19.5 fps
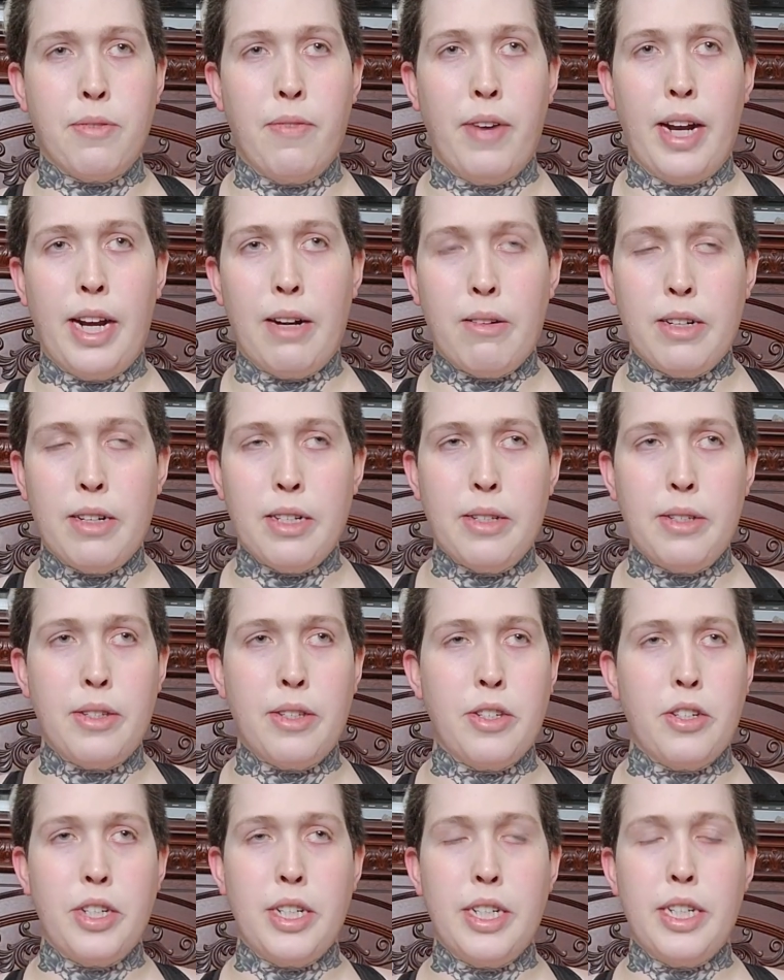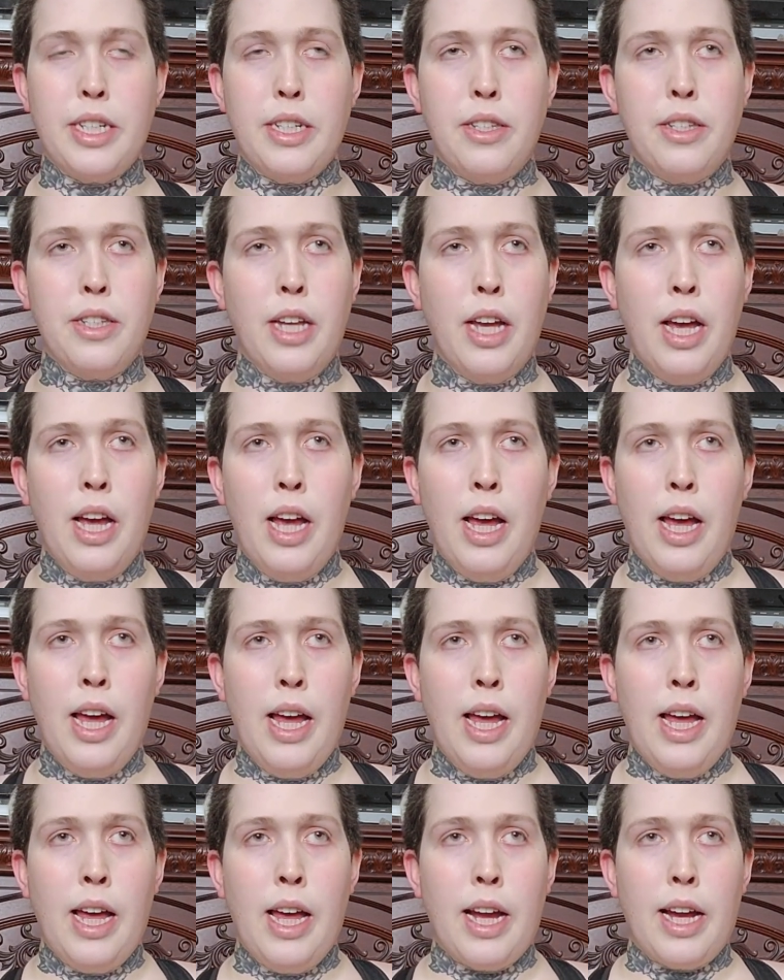virus. She's
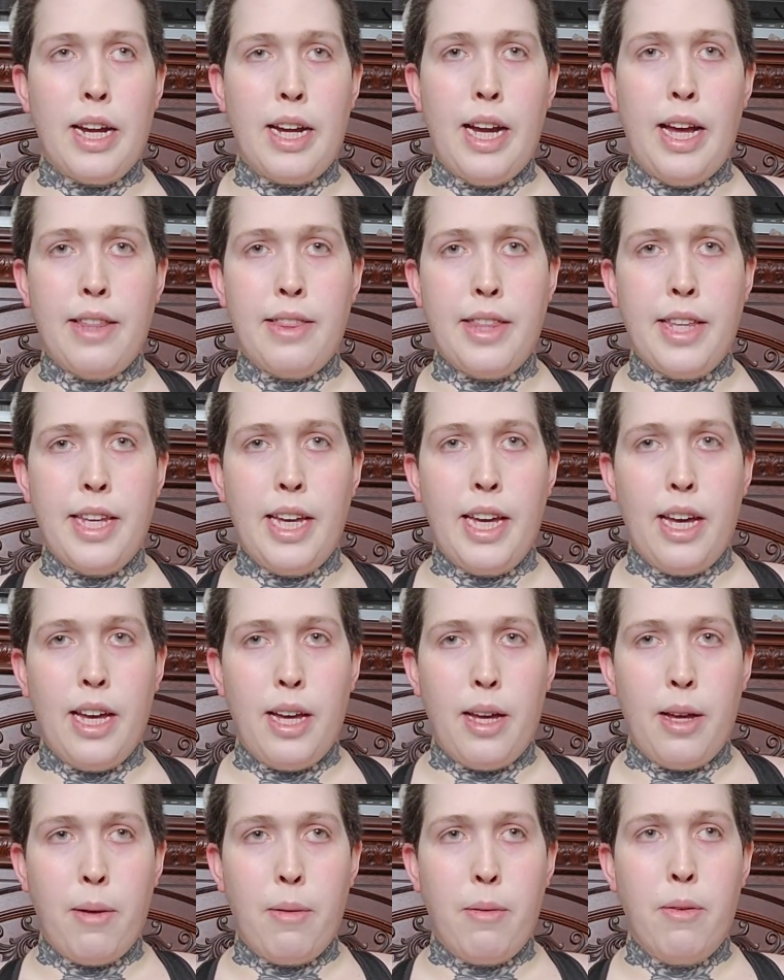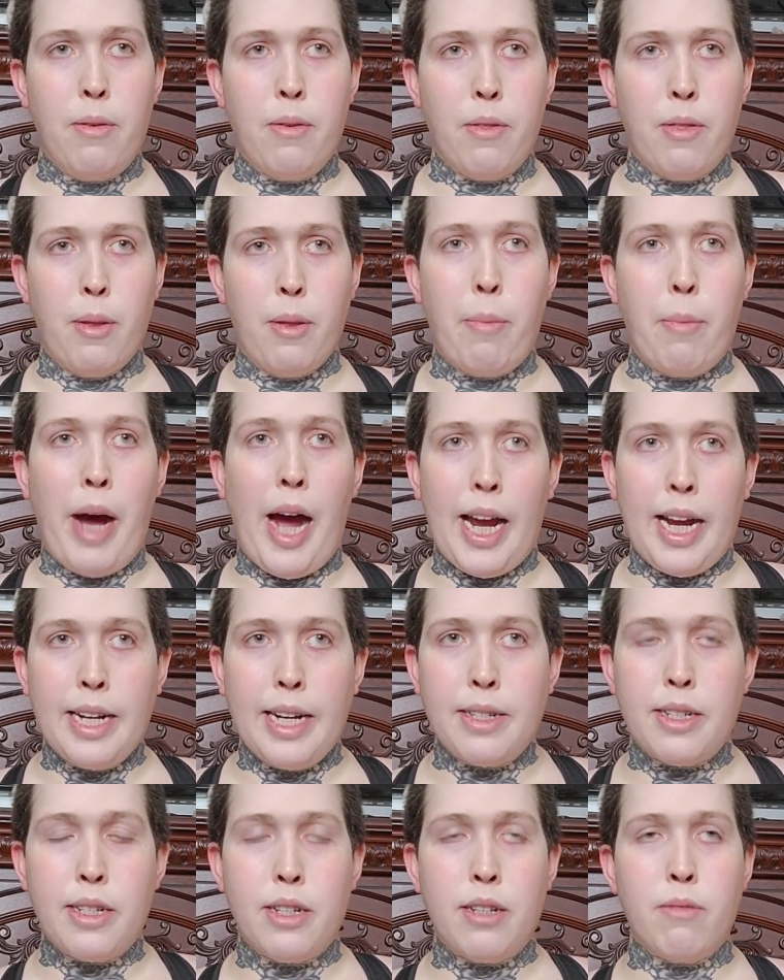got the
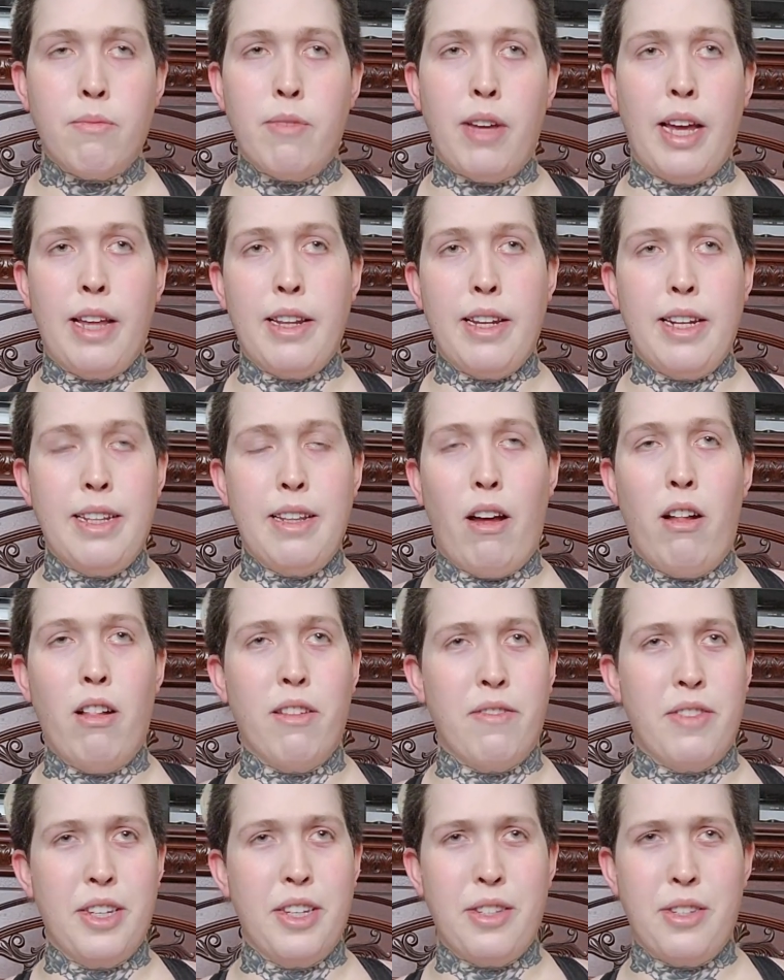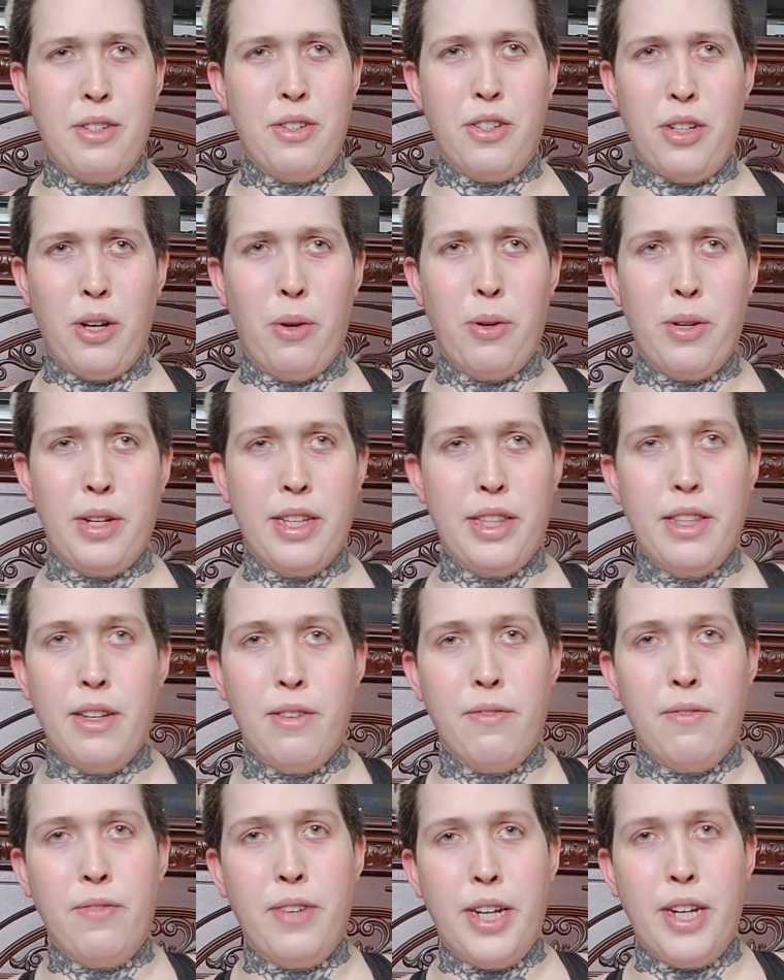bite, and all of this is shown in the
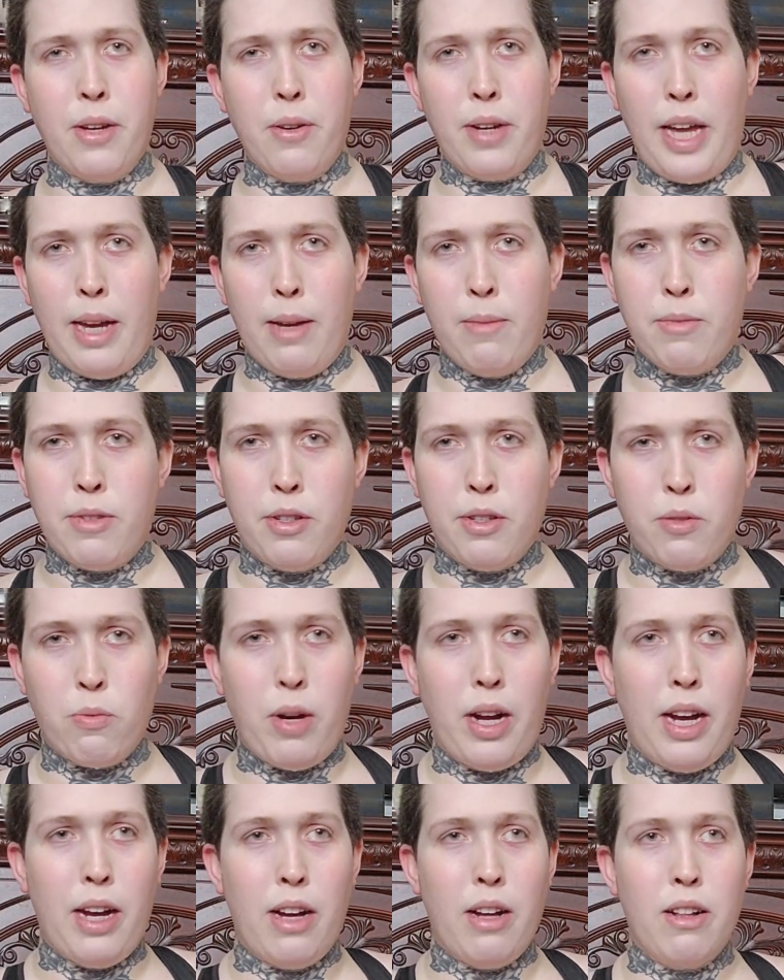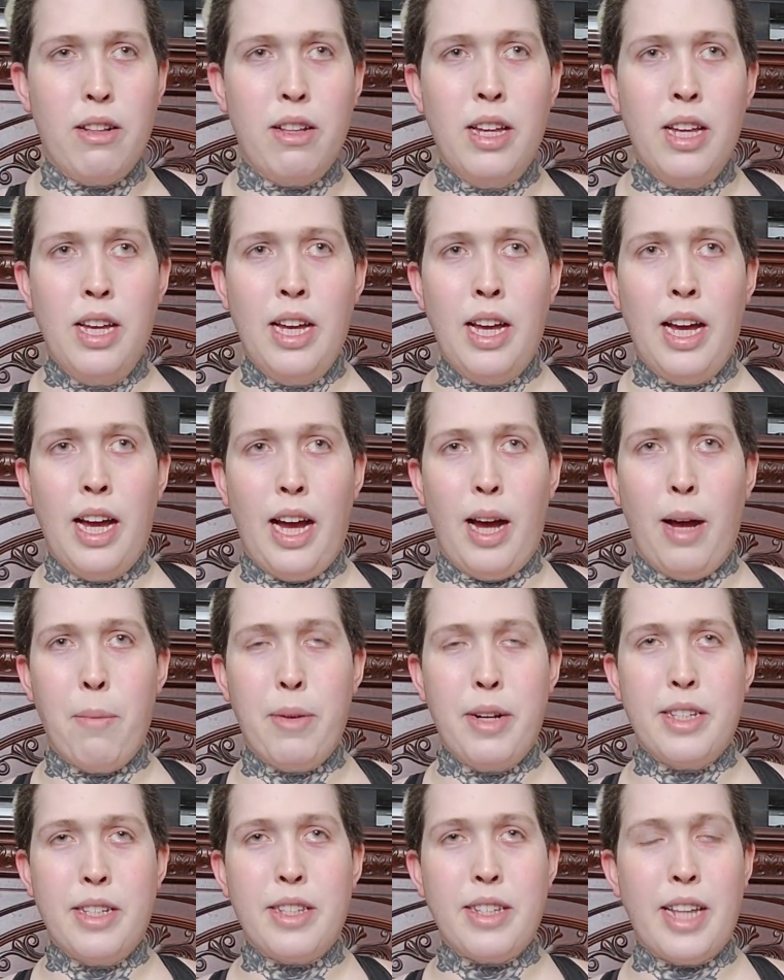video games as well.
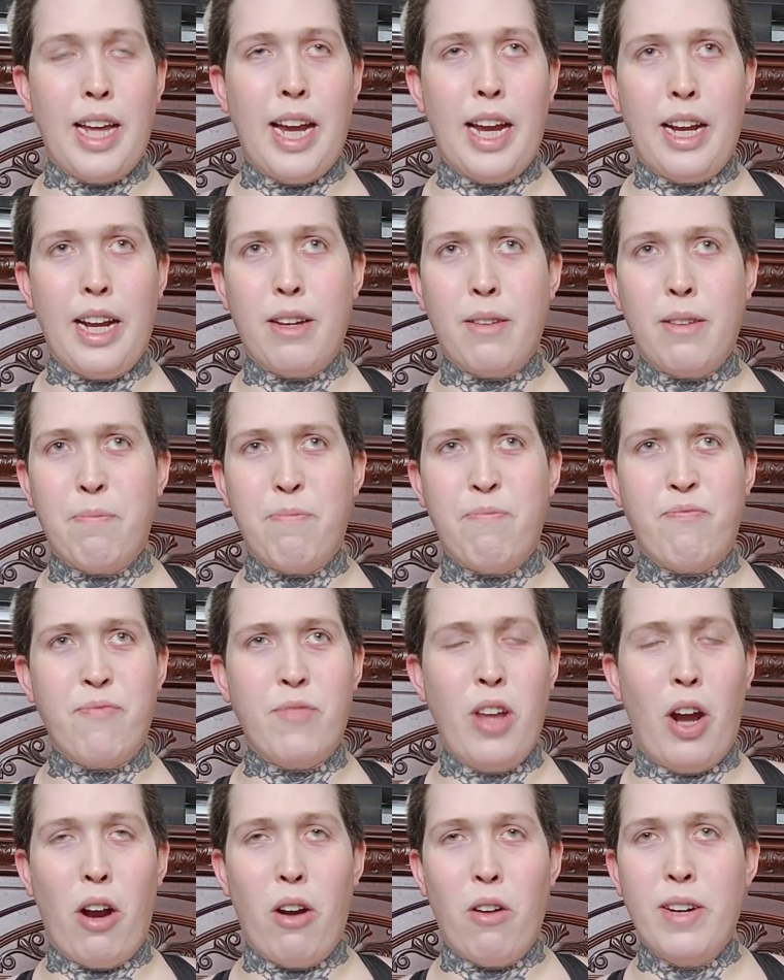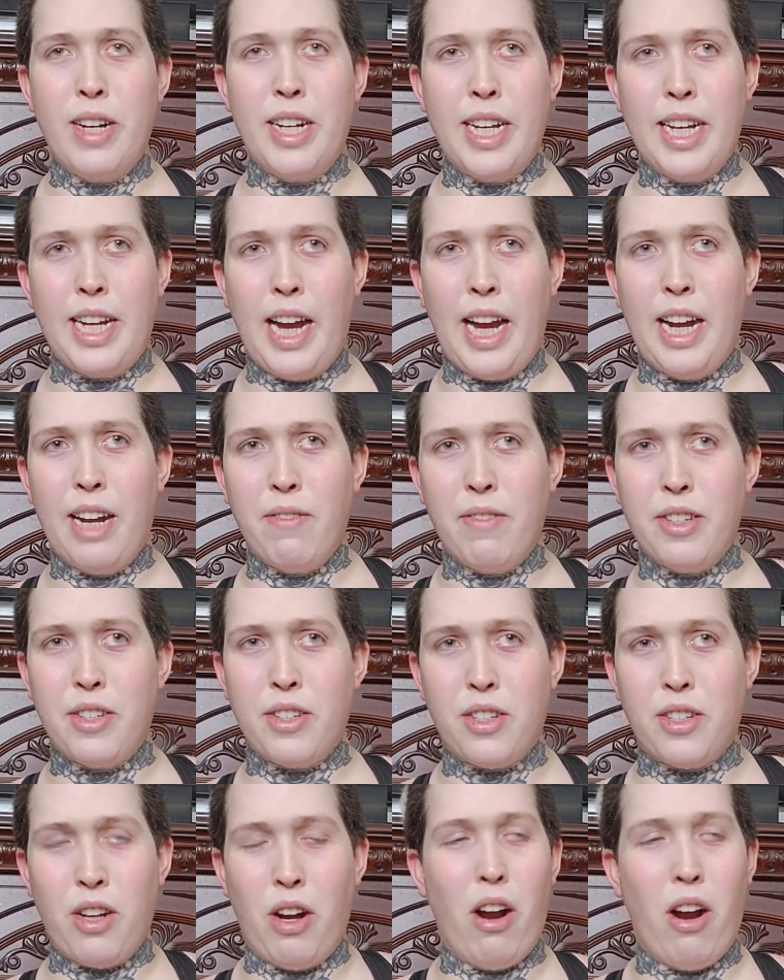But it's like already kind of a
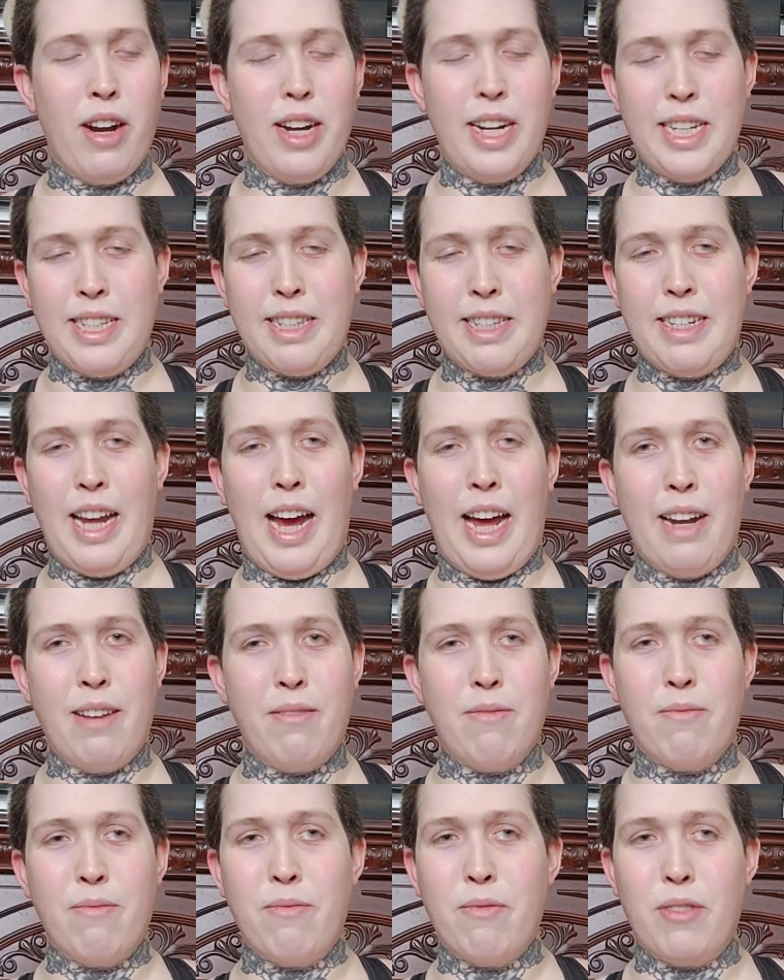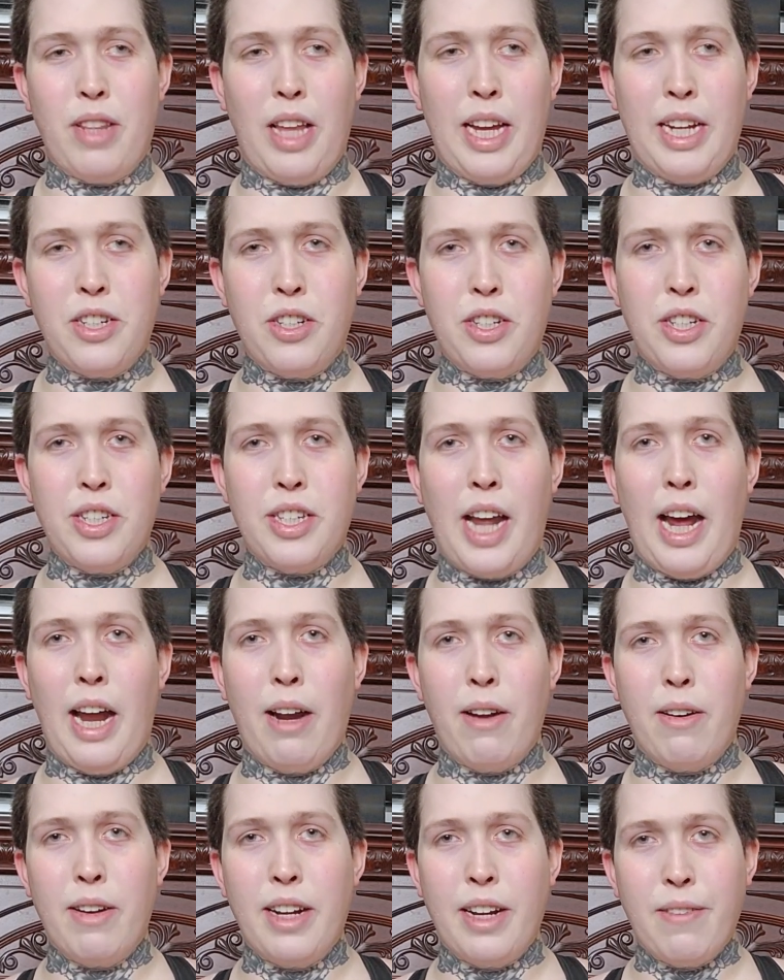scar, and it's not like she's
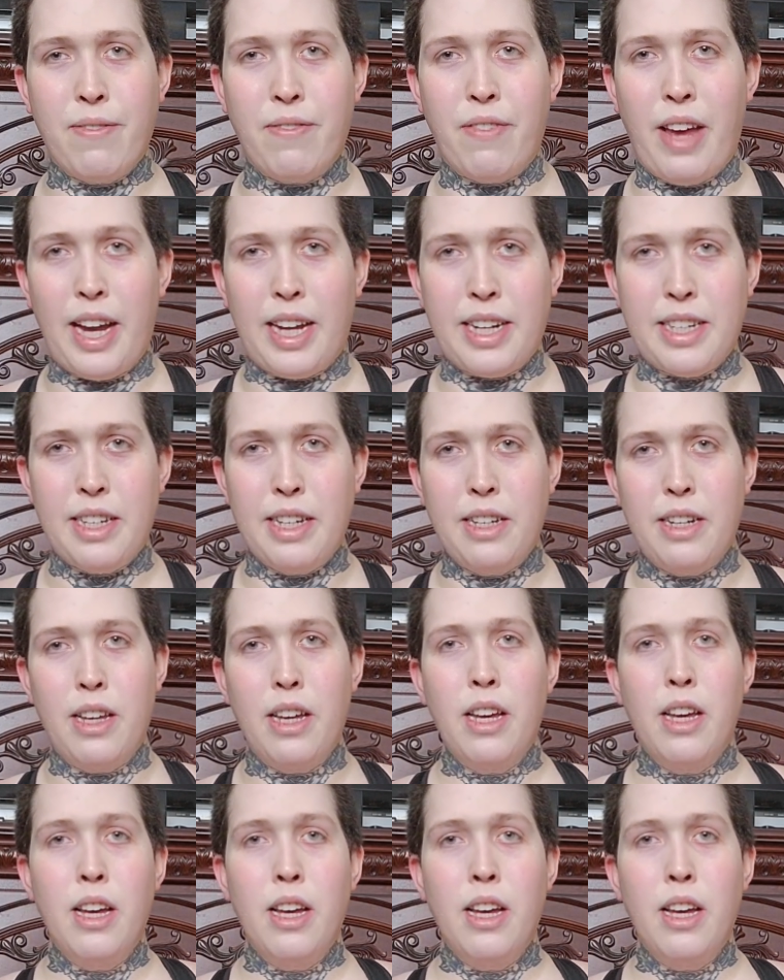not infected,